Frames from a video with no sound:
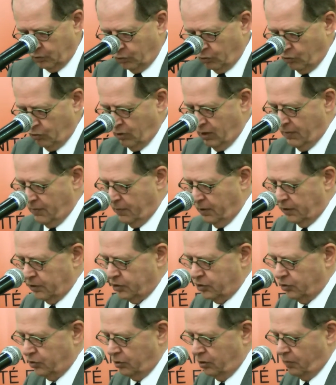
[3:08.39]
through
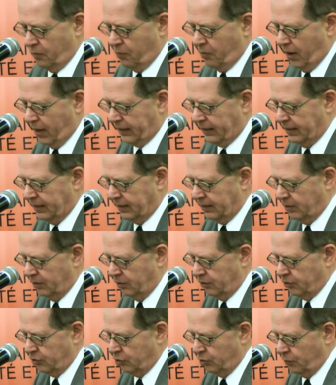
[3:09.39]
emotional,
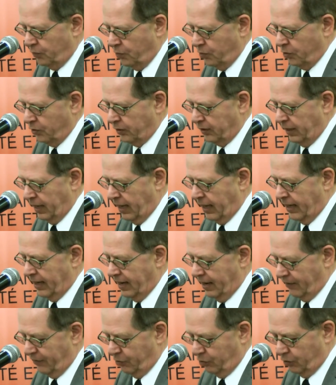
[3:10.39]
practical support and
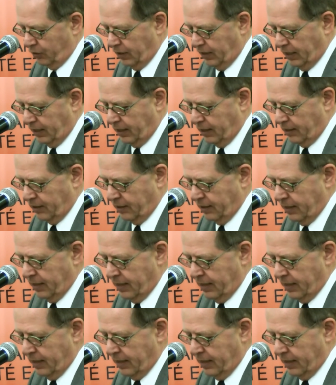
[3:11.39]
aftercare